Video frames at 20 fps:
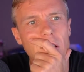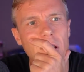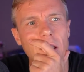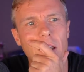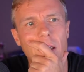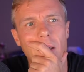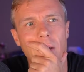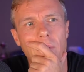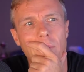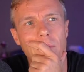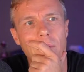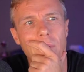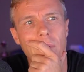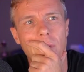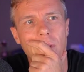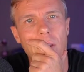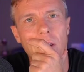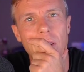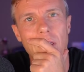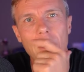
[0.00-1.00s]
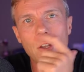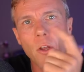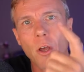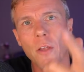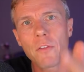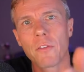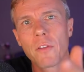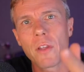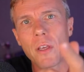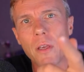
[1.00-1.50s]
The
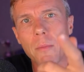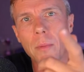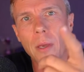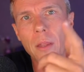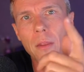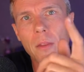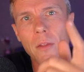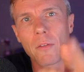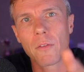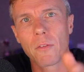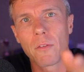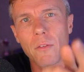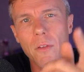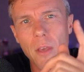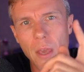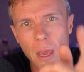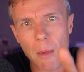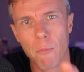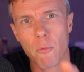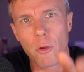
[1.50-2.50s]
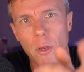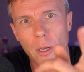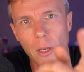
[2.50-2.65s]
nice thing about this camera